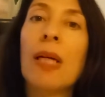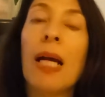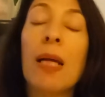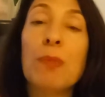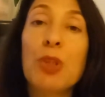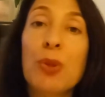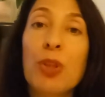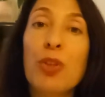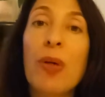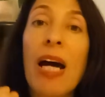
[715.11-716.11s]
and I'm sure
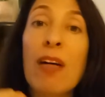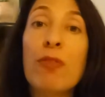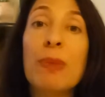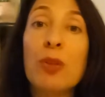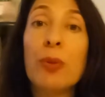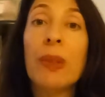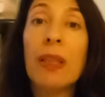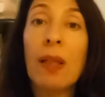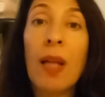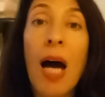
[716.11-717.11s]
you have been doing
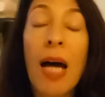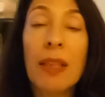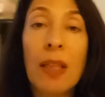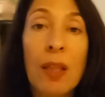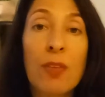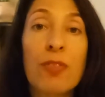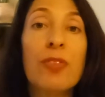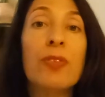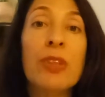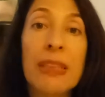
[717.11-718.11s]
a lot of
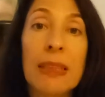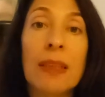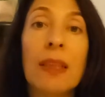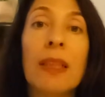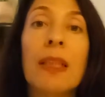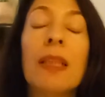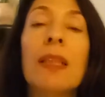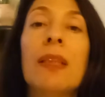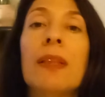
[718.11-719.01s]
recently,